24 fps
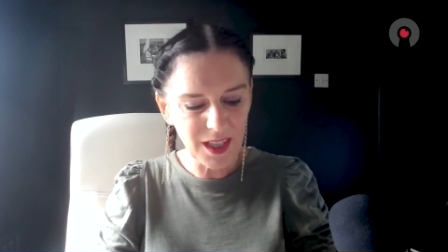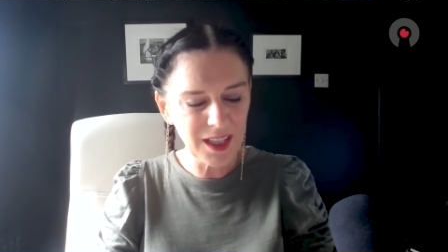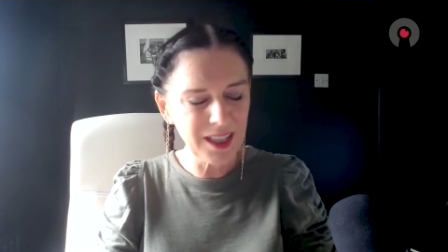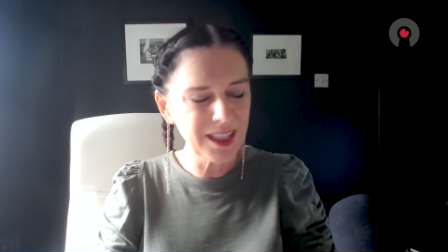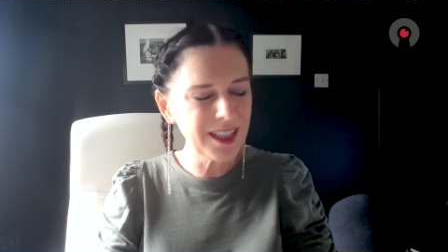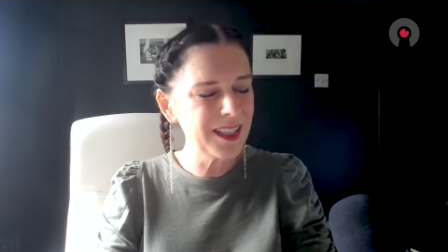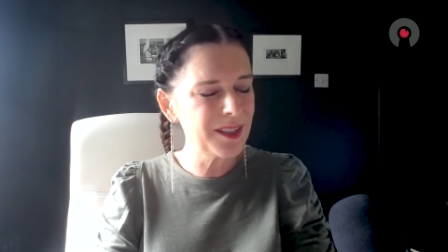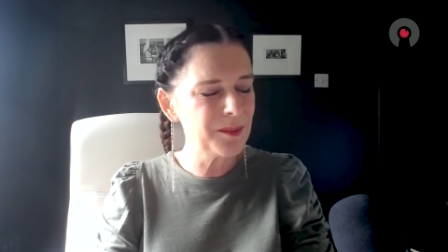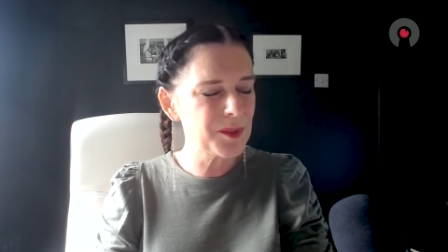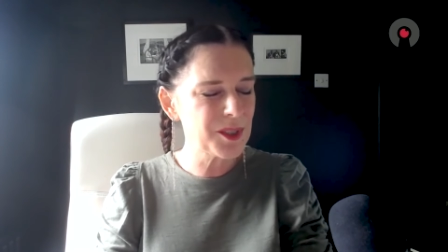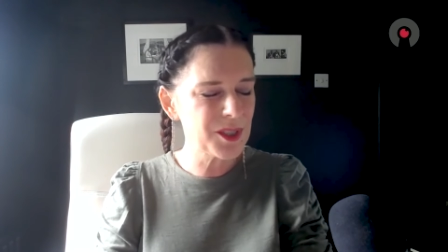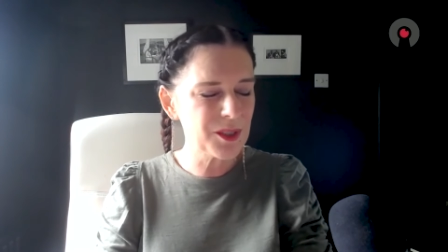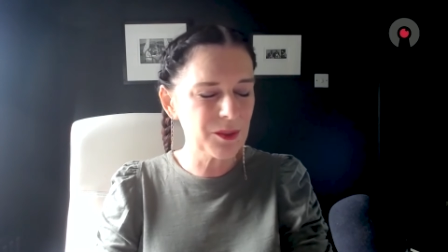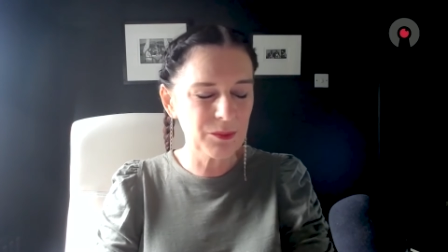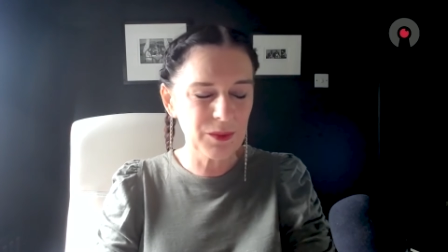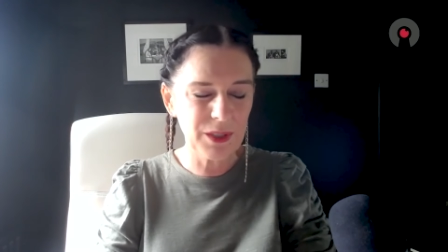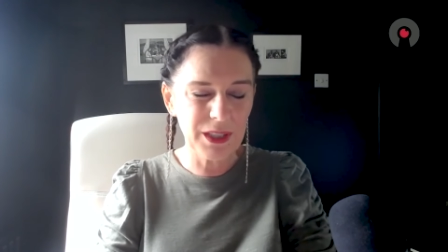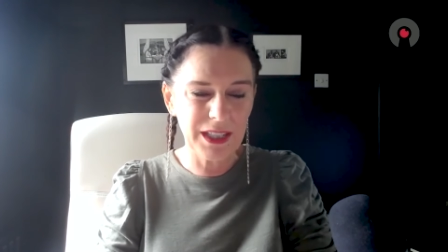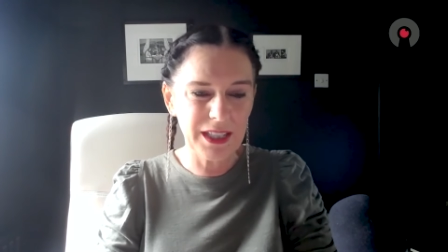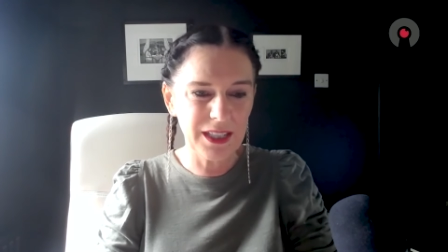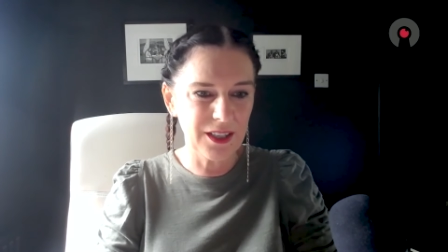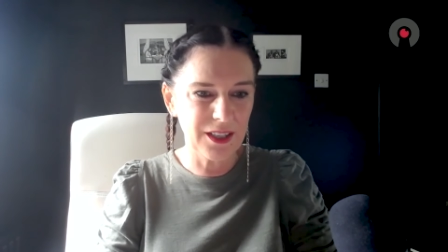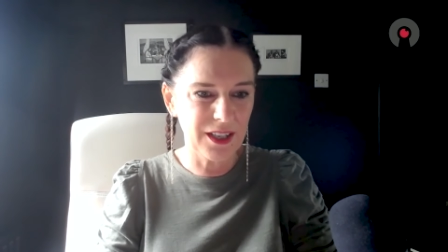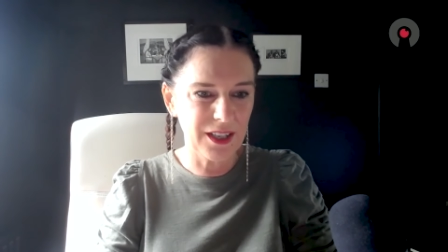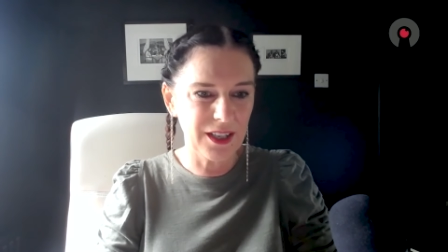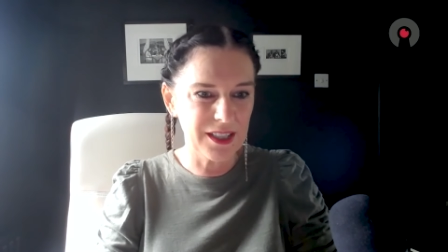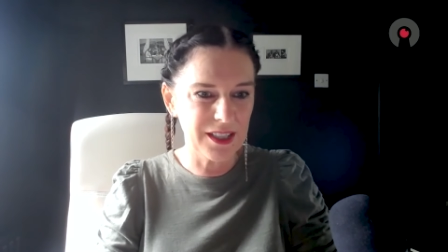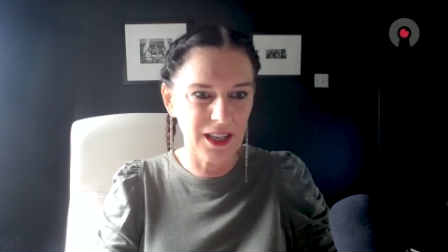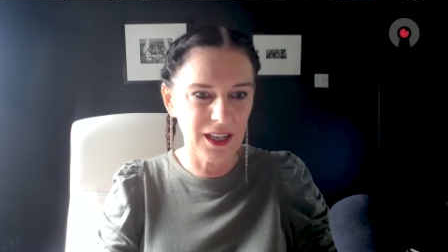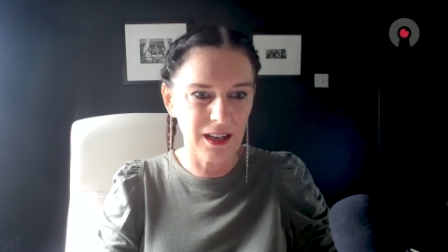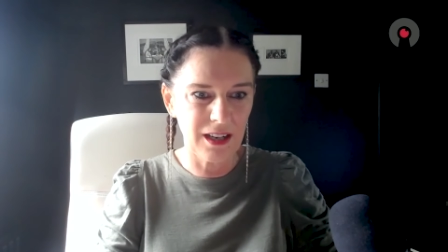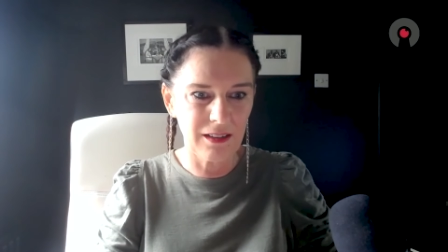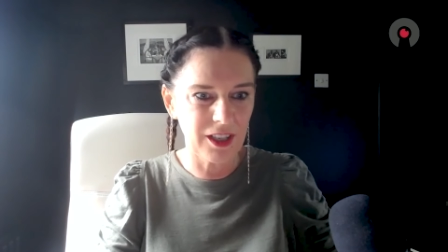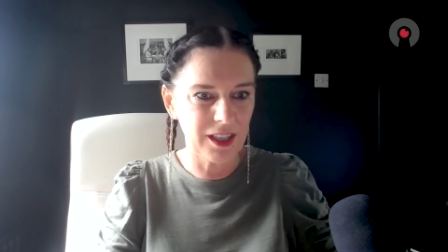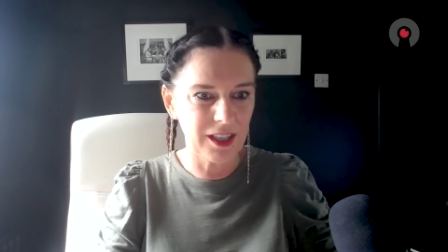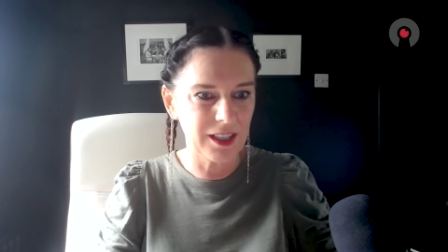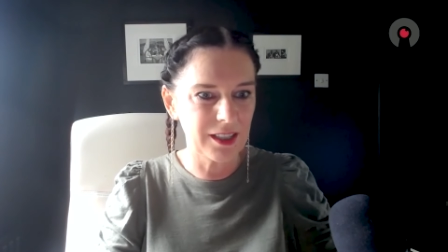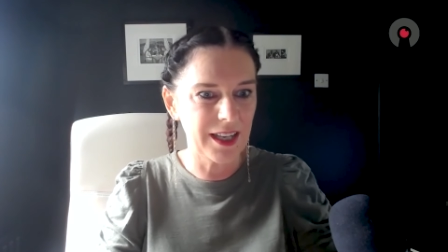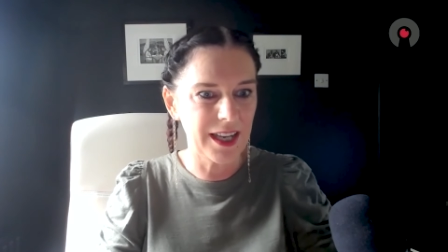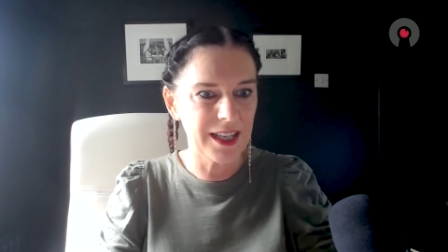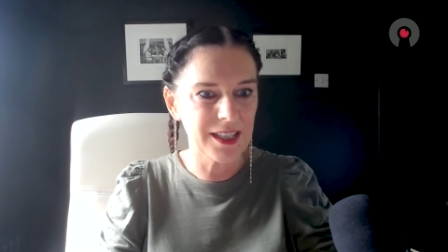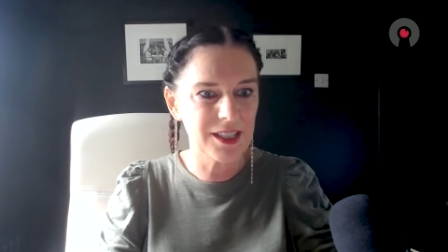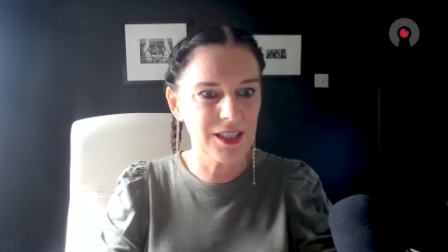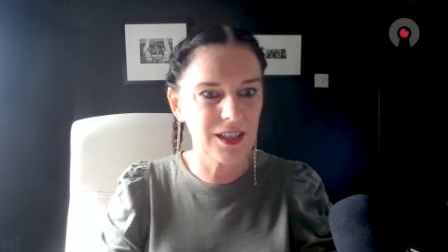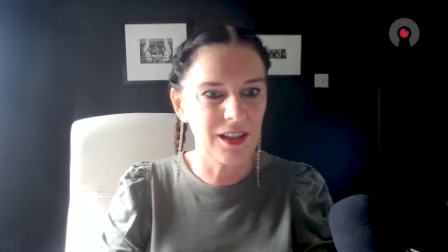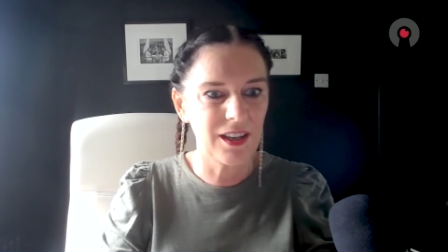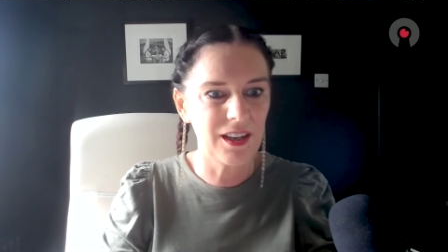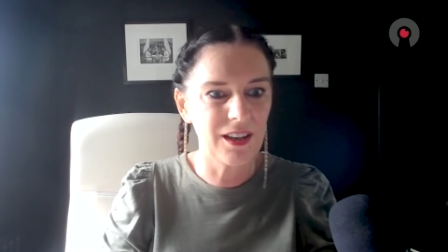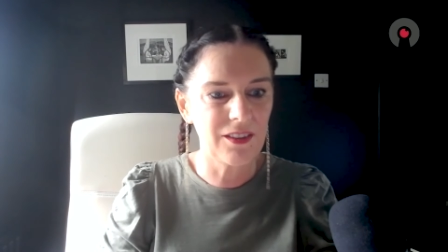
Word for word: and it was a really nice covering letter.